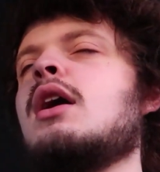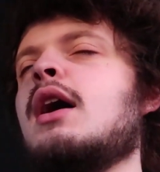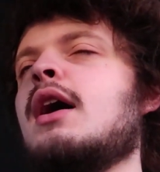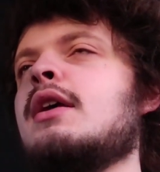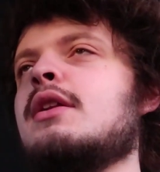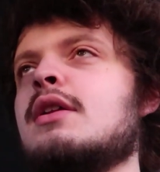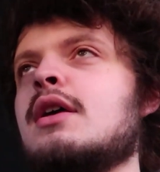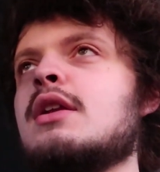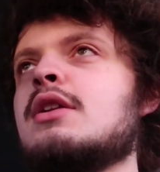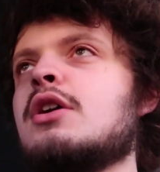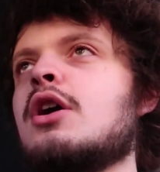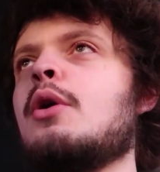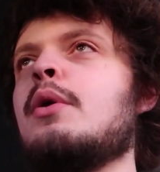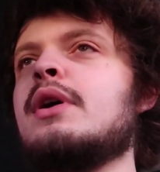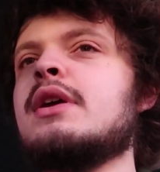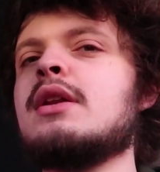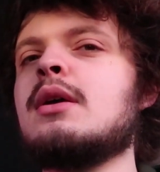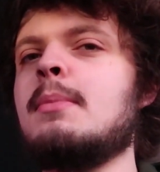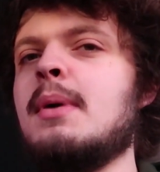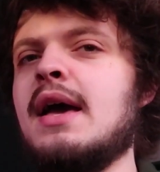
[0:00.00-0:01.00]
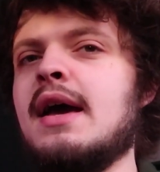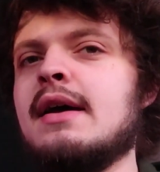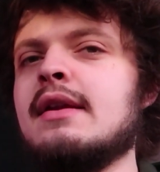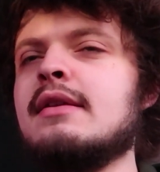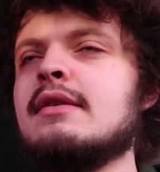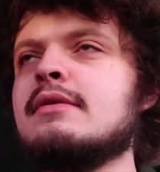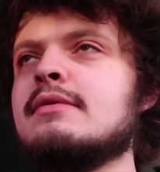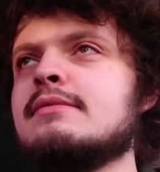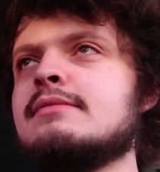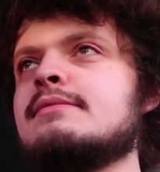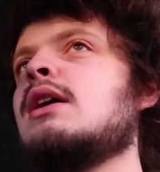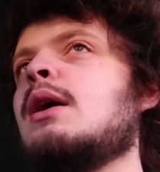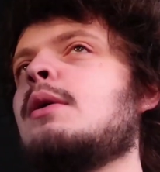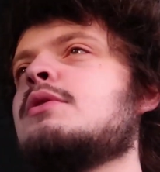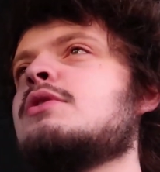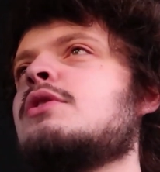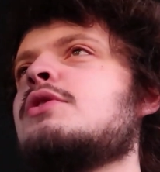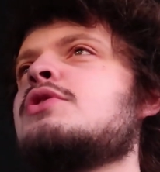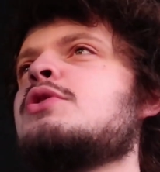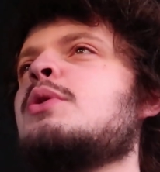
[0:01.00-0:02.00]
and then going to bed. I
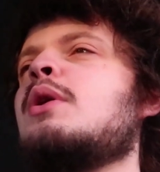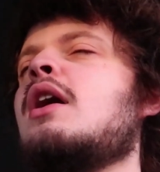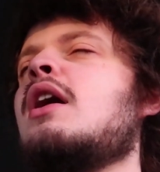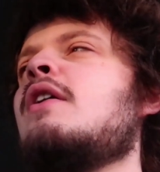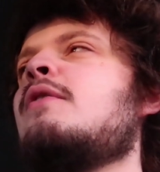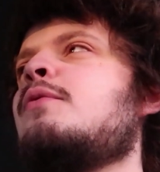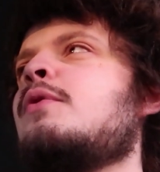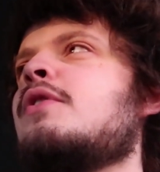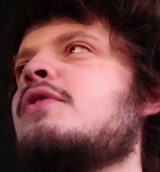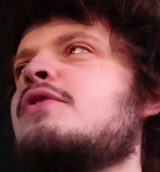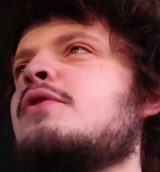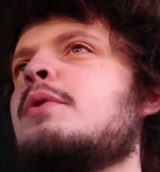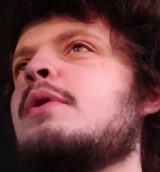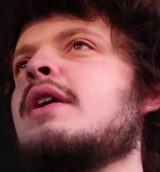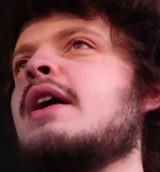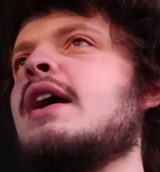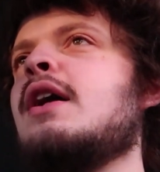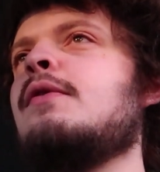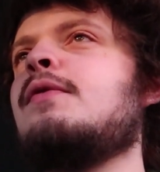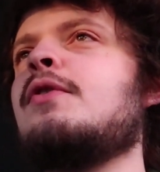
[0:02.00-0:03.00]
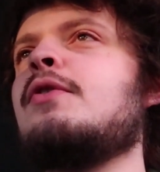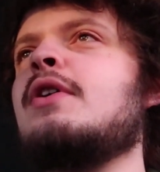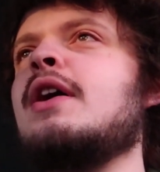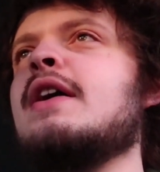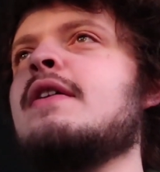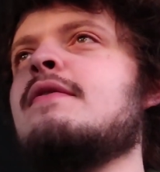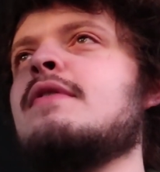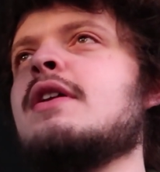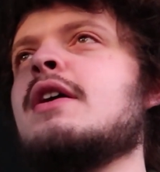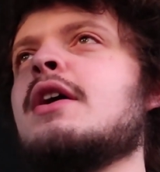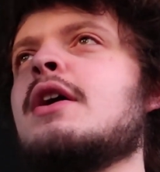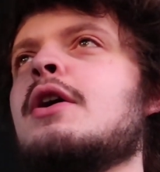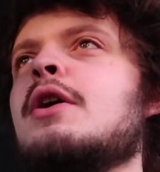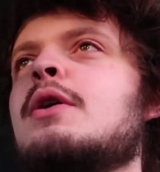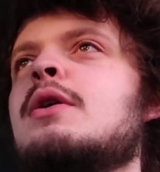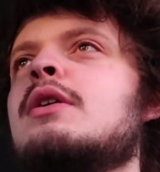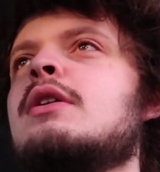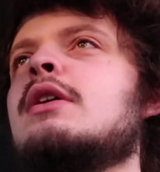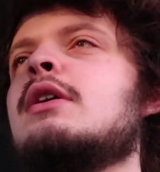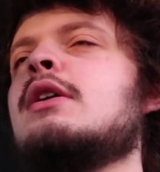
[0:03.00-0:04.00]
was also halfway through an Alpha Ride
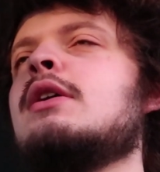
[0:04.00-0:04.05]
video,